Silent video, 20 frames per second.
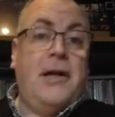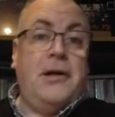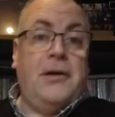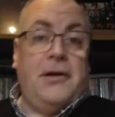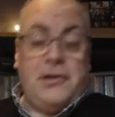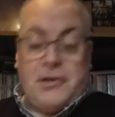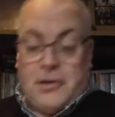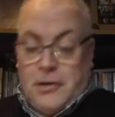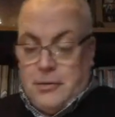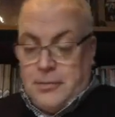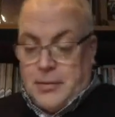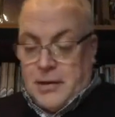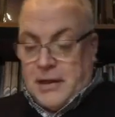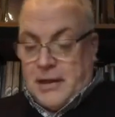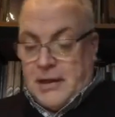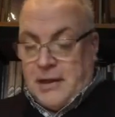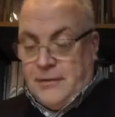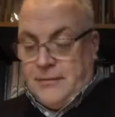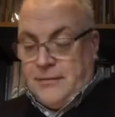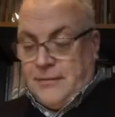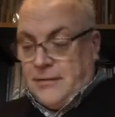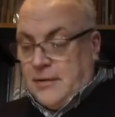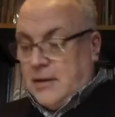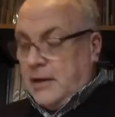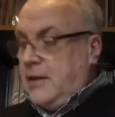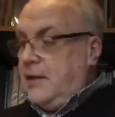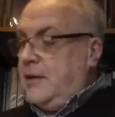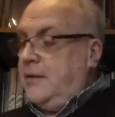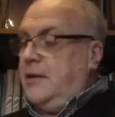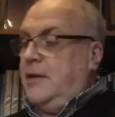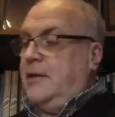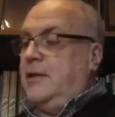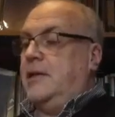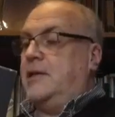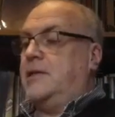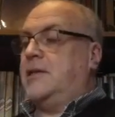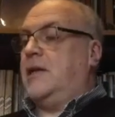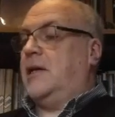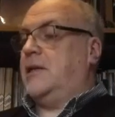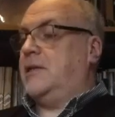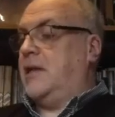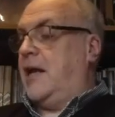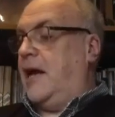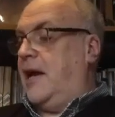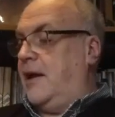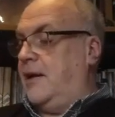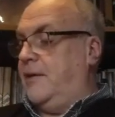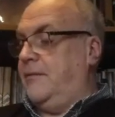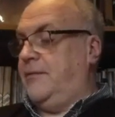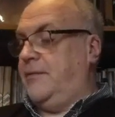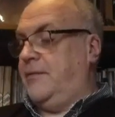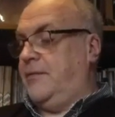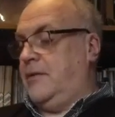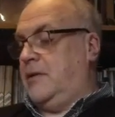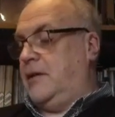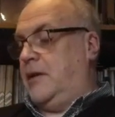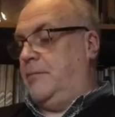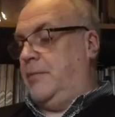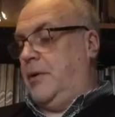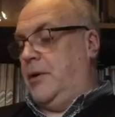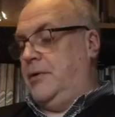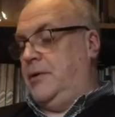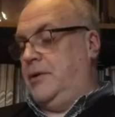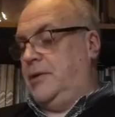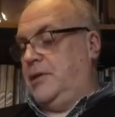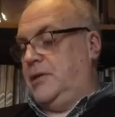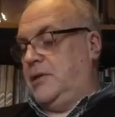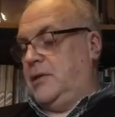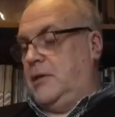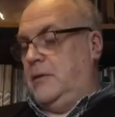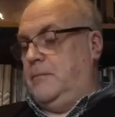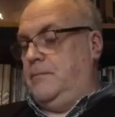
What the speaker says: and I do believe that this does have a bonus